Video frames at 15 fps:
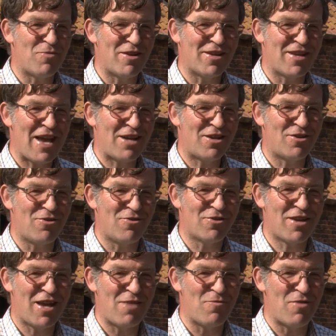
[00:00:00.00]
when a catalogue
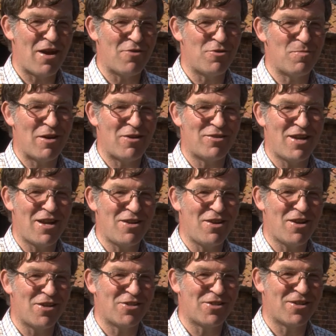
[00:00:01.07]
came round about 10
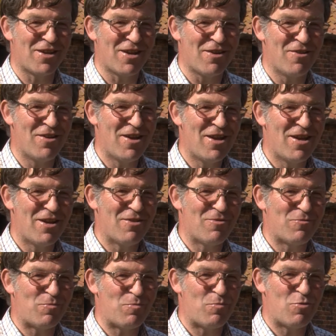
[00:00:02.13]
years ago
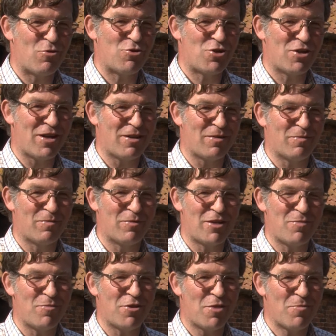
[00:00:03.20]
pushing
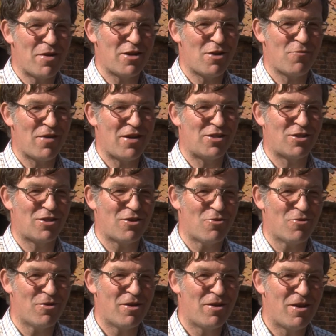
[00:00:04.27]
Timothy Meadow
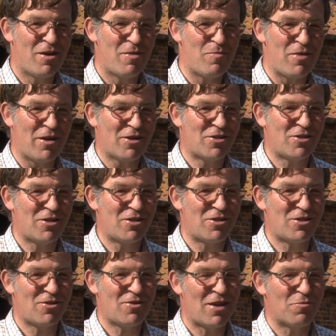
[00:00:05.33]
Fescue mixes,
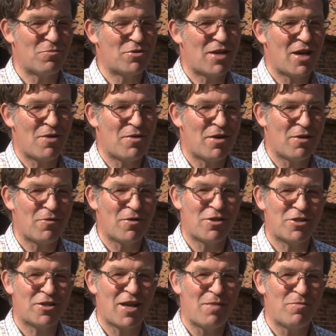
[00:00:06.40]
so that was how I
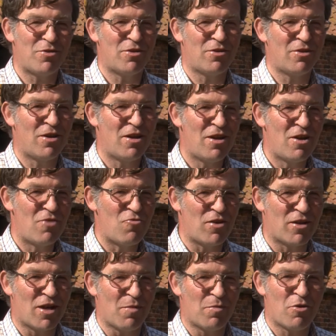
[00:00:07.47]
first came to
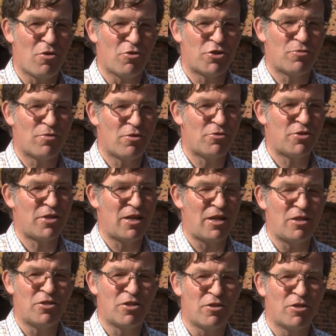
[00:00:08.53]
ring up Cotswold
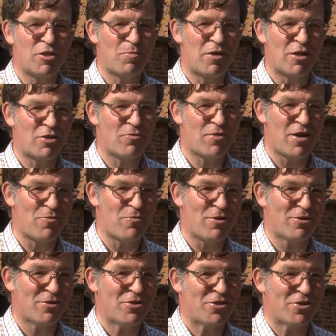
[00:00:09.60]
Seeds and speak to Ian
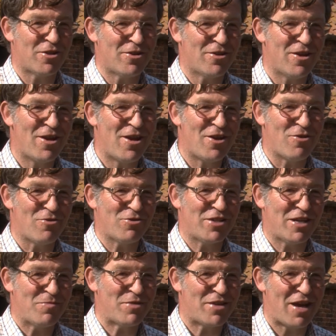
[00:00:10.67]
Wilkinson, who
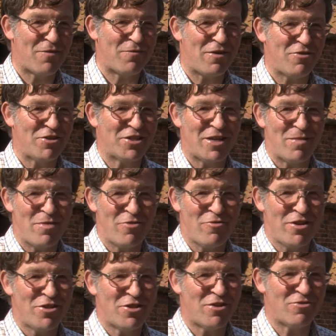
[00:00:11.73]
seemed to have very similar
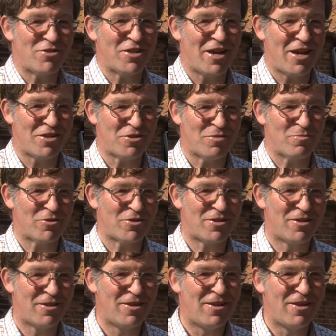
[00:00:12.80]
enthusiasms.
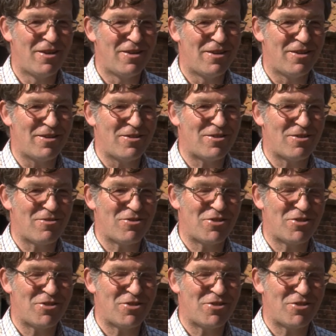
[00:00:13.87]
And so